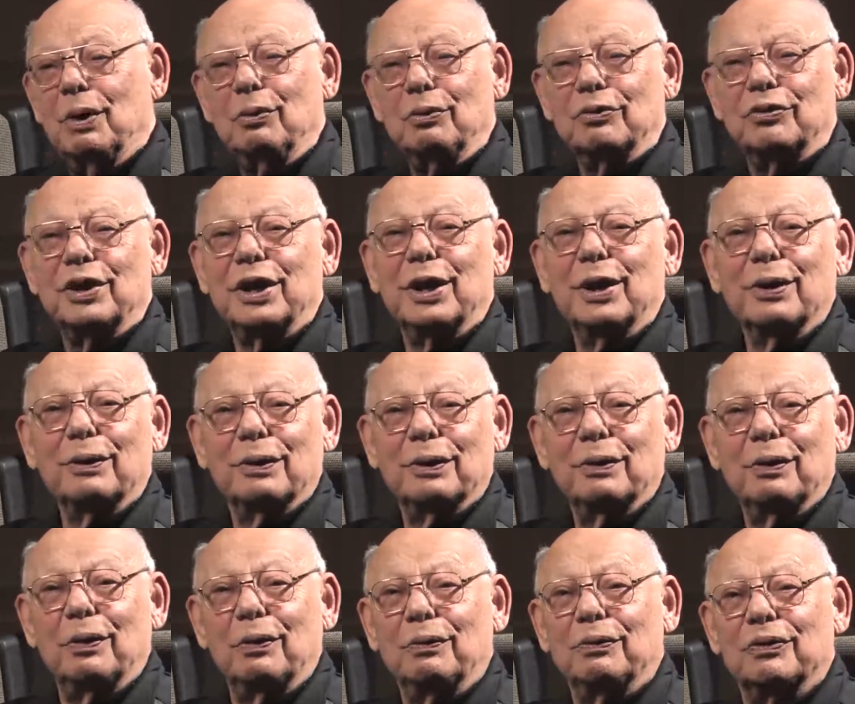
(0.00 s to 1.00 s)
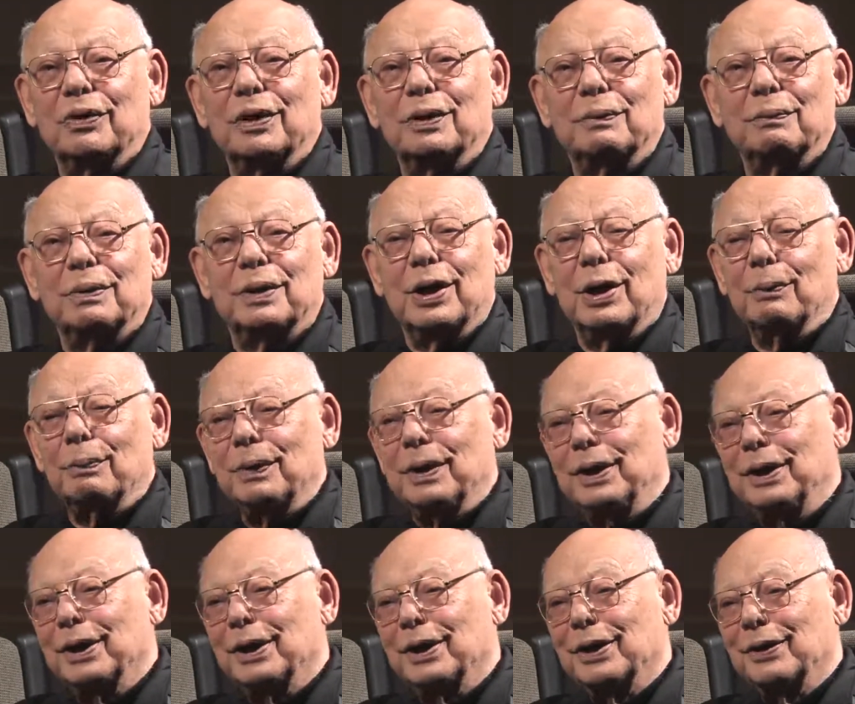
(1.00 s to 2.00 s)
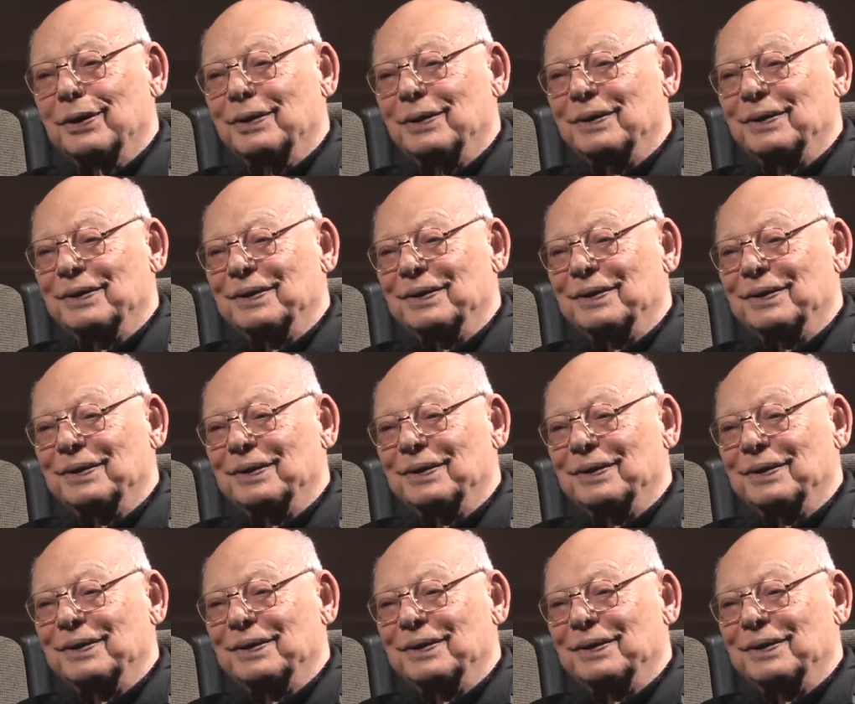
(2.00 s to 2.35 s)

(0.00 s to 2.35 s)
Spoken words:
owns the company now,